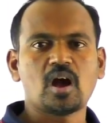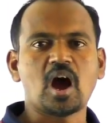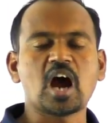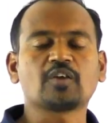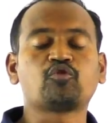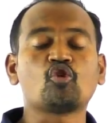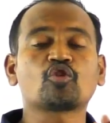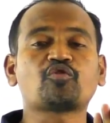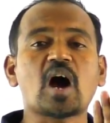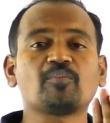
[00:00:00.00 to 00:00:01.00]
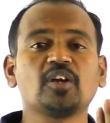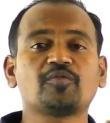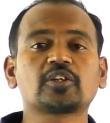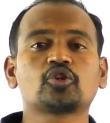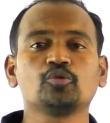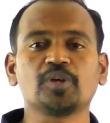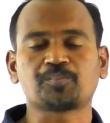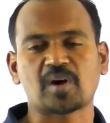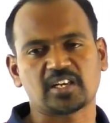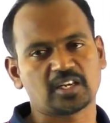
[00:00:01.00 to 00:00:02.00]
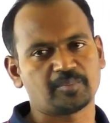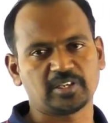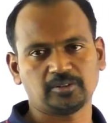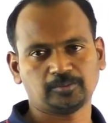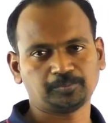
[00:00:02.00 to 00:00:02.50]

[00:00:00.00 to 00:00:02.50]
and 4 formulae for cubic polynomial.